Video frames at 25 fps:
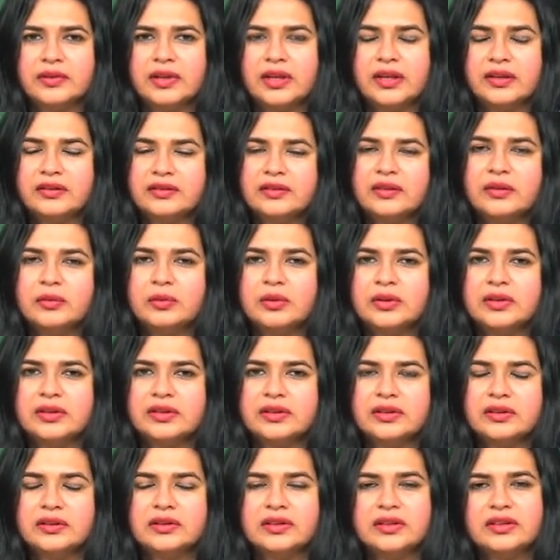is the
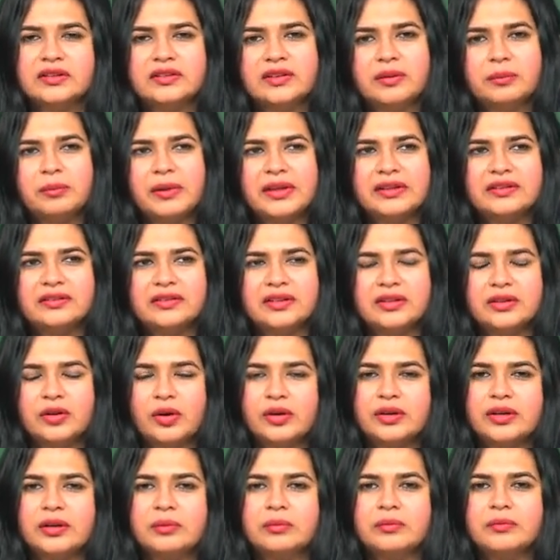word, is the best
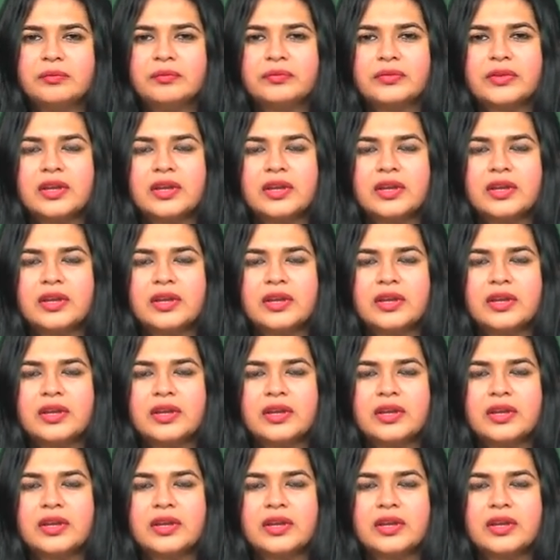synonym.